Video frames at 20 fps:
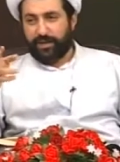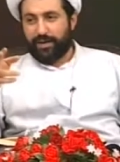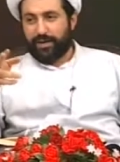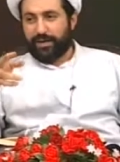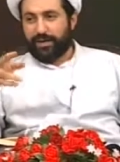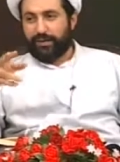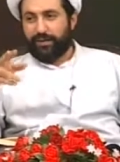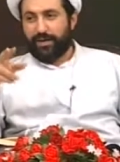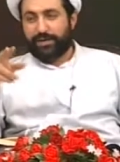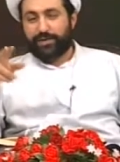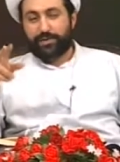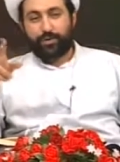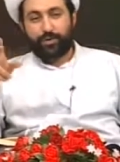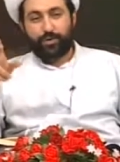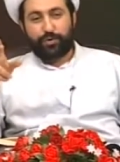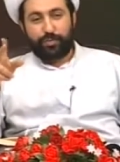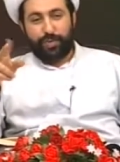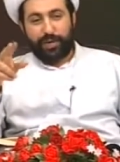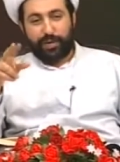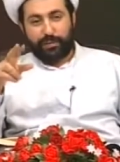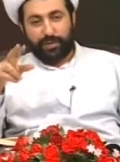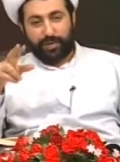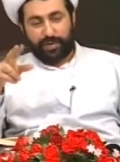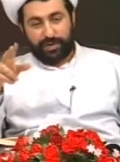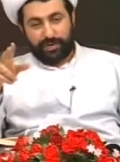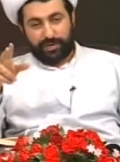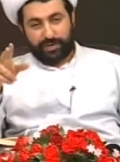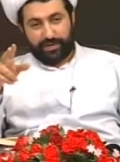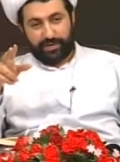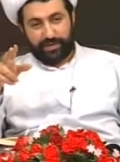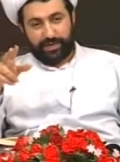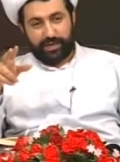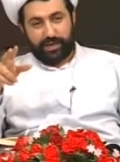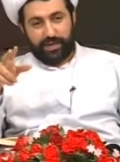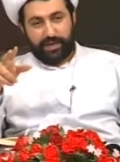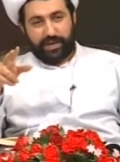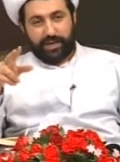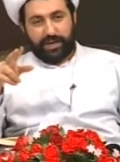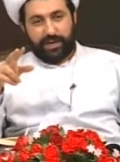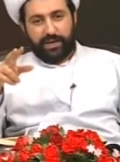once two people,
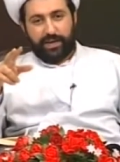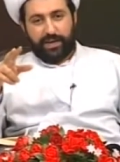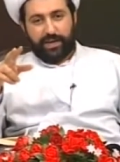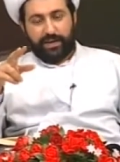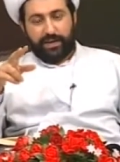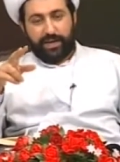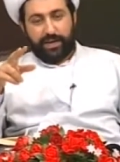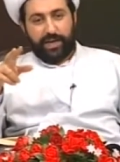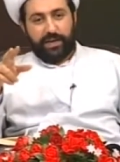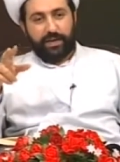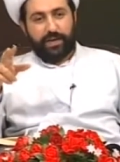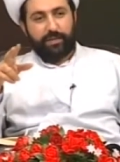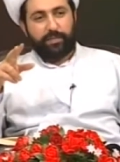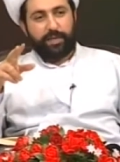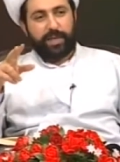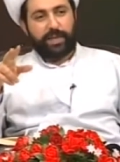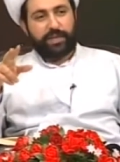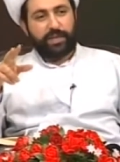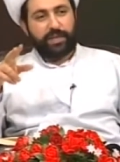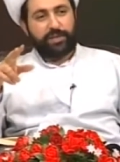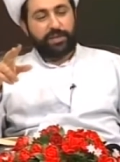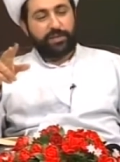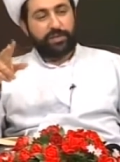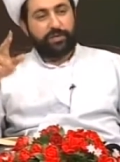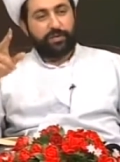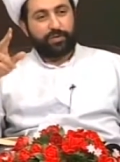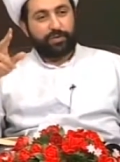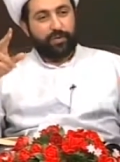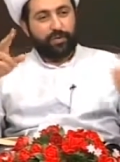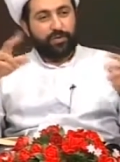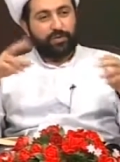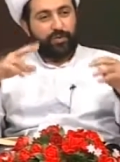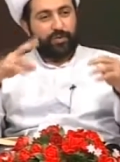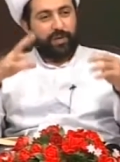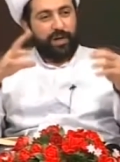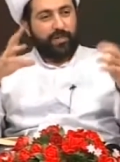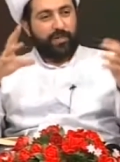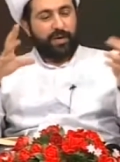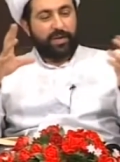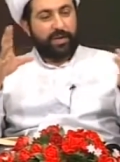and in many cases, you know, those
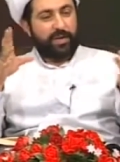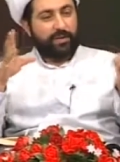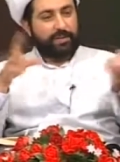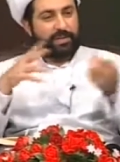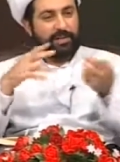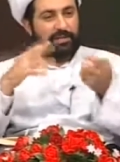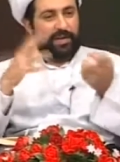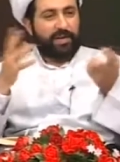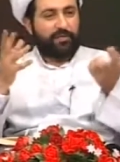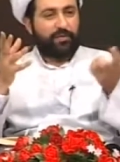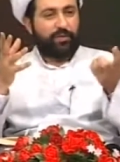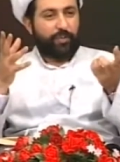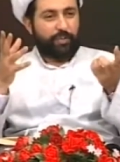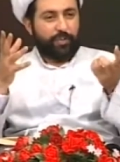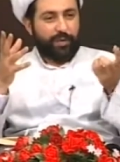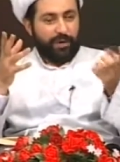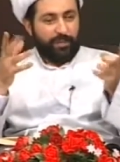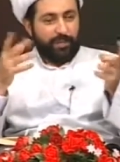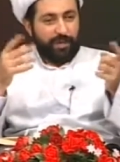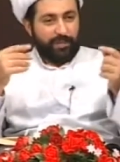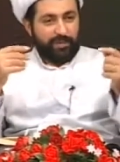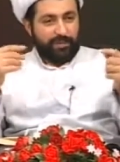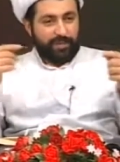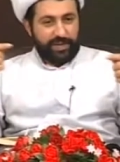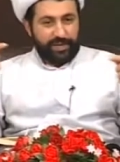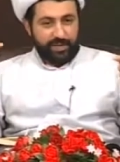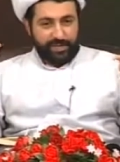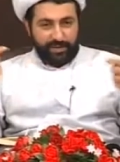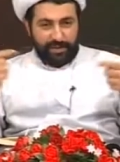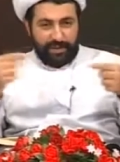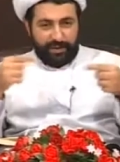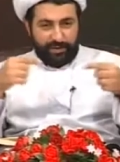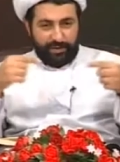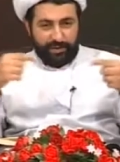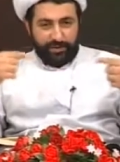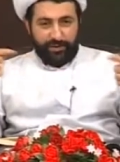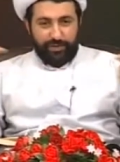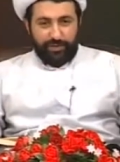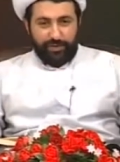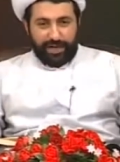ulama themselves have no problem. It's their, you
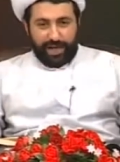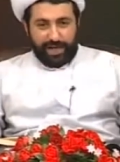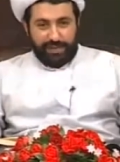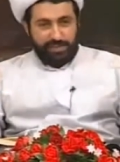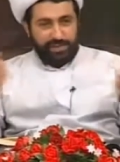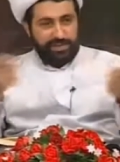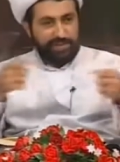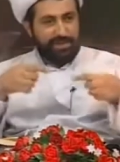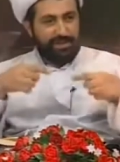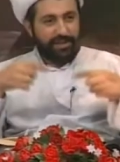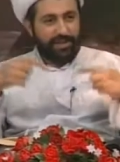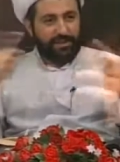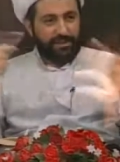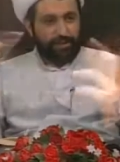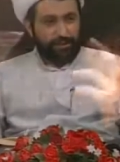know, assistants or